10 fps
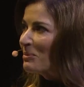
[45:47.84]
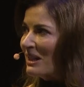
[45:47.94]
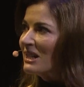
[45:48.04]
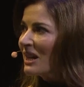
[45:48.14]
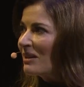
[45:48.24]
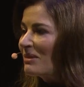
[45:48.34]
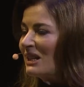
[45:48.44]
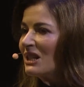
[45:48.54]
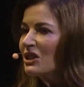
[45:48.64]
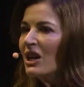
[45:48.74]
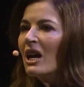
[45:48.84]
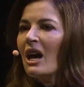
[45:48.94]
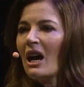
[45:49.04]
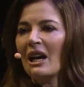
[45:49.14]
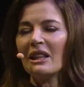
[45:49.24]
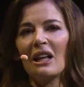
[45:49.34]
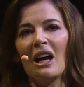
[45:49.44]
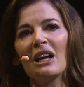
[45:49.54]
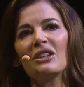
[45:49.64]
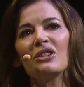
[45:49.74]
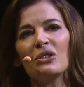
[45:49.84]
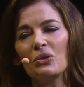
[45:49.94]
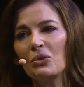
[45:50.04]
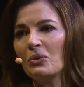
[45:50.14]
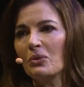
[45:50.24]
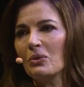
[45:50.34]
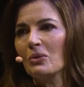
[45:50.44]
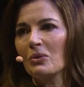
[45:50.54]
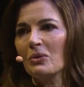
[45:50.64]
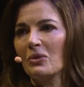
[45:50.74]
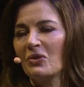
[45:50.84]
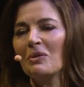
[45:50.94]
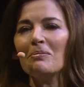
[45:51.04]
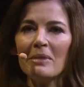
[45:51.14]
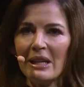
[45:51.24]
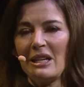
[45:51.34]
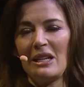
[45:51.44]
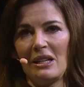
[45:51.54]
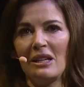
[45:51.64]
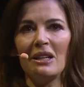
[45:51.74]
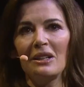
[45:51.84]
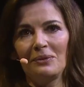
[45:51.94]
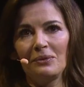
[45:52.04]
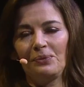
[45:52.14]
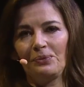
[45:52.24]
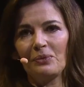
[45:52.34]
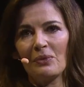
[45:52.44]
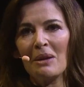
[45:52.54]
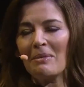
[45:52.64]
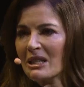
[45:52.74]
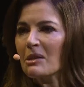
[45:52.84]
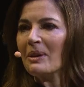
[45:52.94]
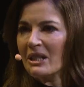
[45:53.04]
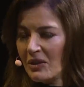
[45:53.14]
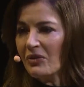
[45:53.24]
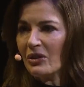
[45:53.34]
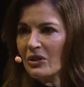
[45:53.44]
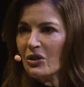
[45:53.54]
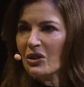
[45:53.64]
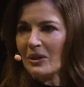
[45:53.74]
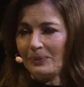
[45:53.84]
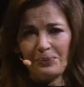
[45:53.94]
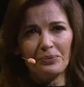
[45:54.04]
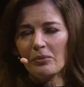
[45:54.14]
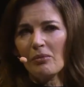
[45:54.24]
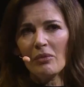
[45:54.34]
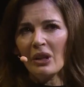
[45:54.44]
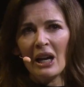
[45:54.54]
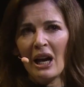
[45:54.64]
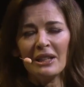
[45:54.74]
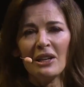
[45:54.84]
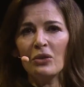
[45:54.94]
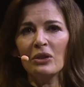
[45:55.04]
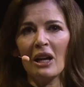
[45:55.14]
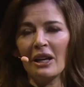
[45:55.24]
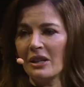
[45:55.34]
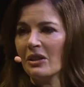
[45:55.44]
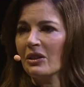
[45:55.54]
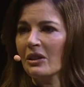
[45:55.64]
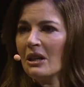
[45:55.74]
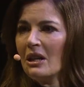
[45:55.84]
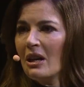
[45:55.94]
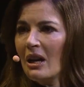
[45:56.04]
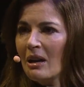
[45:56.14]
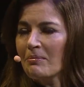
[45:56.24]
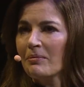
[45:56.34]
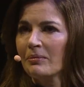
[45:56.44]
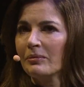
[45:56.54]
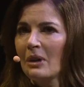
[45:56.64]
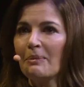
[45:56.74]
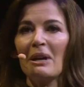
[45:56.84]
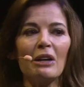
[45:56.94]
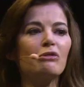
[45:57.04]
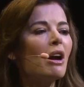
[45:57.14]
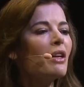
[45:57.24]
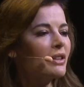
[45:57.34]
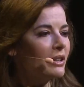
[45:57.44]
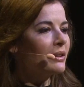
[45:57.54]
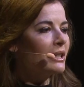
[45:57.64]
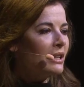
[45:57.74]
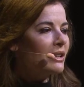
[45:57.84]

spent 10 minutes. I do, for me, it makes a big difference. I don't like. I mean, I'd rather